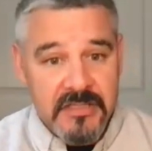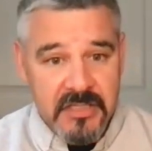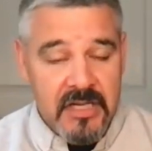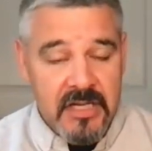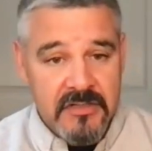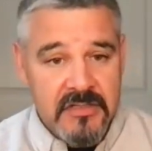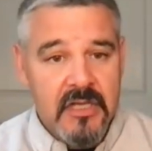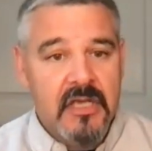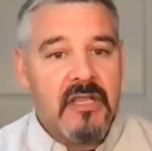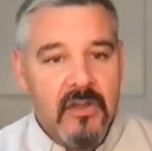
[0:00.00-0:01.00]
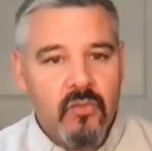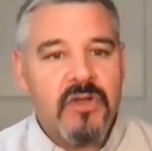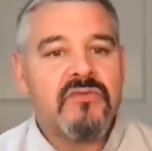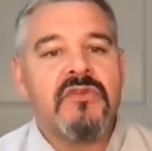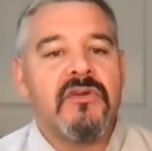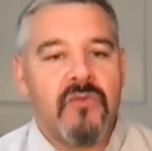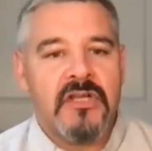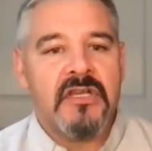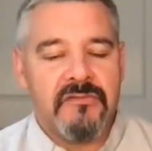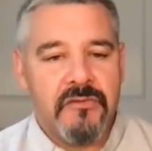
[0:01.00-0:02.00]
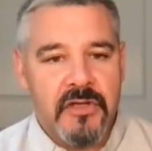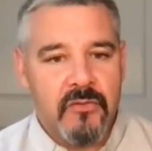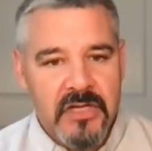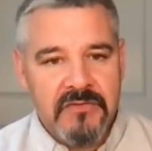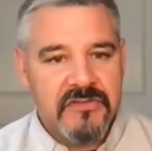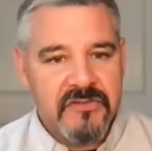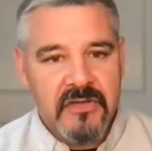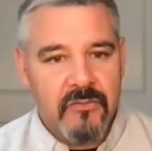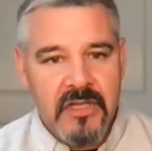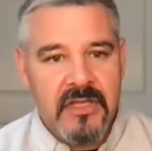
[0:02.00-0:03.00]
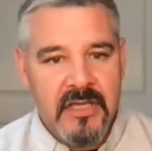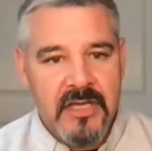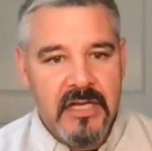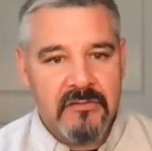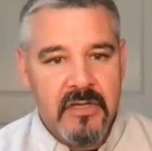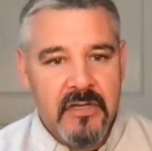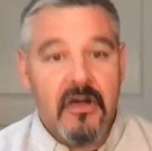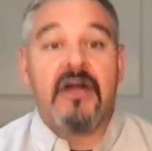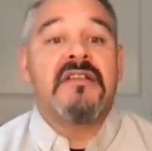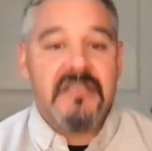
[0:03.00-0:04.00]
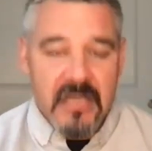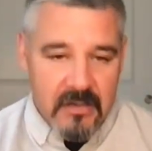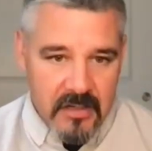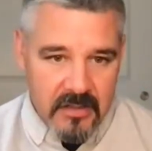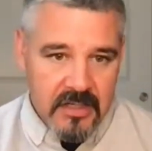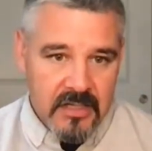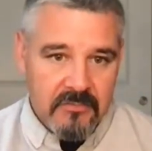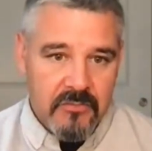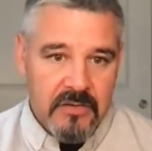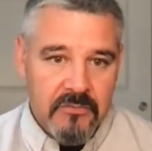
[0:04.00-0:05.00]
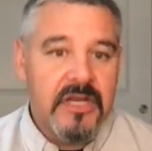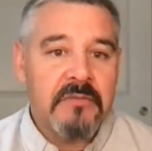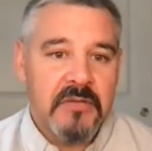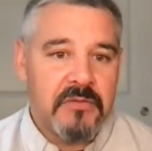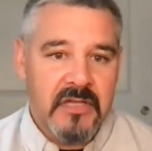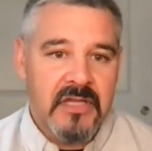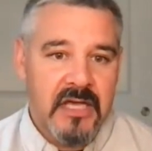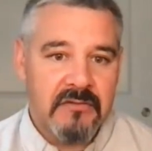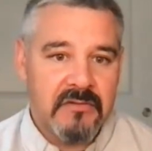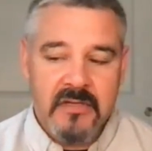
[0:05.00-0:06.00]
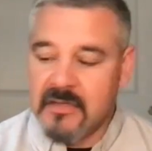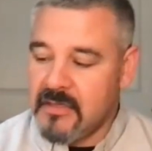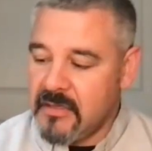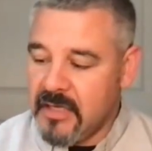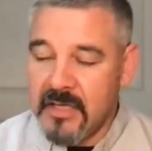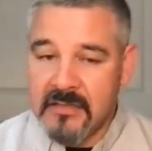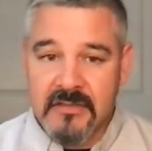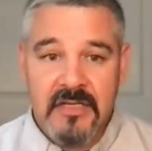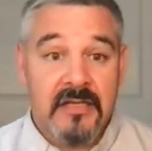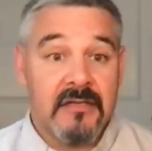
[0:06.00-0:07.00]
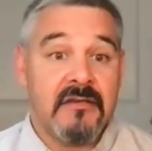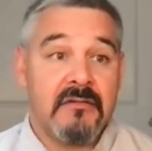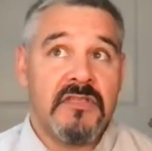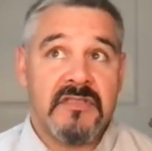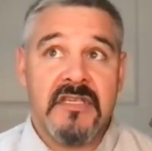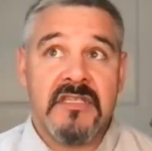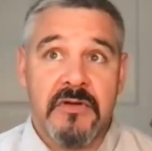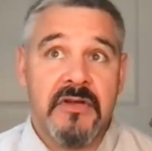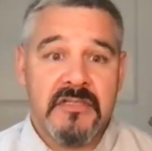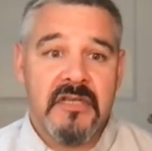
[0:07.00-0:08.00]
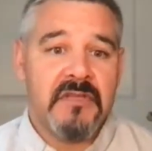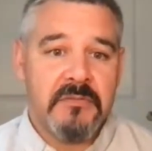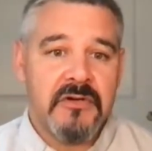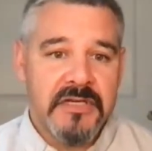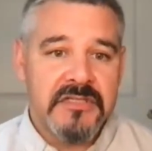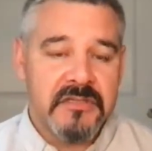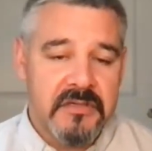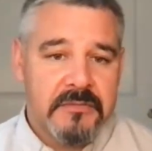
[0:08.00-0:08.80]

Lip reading: educators, like what's really working for you? What have you seen really kind of harness that heart and bring people alive and this experience of liberation?